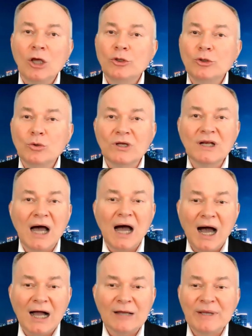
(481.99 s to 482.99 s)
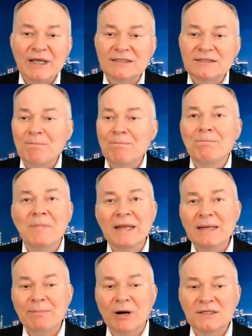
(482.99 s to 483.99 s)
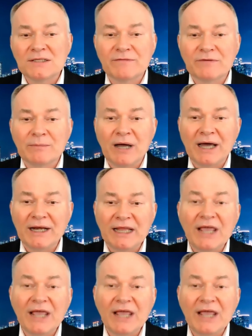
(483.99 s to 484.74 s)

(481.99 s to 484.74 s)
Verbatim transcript: You can augment many parts of your body,